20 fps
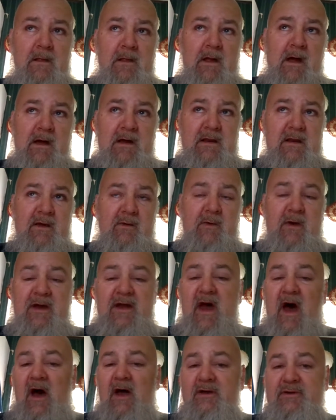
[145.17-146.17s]
Luckily, we
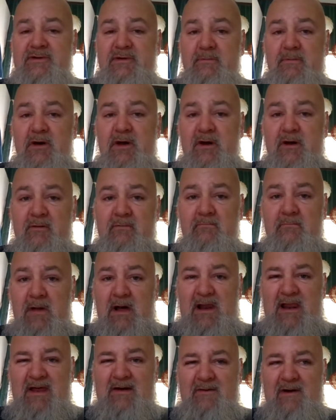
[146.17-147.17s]
dodged the bullet,
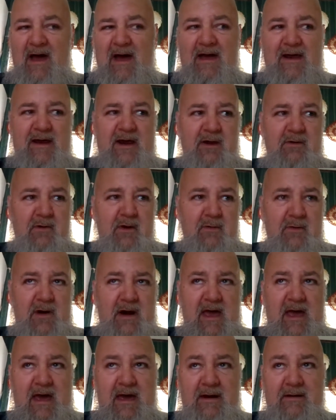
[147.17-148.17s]
bullet right here where
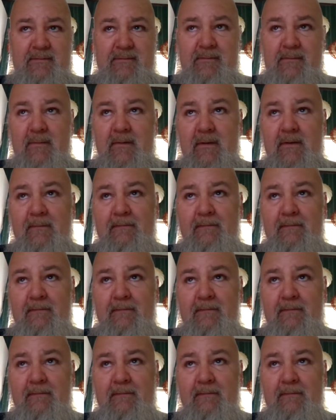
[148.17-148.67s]
we're at. And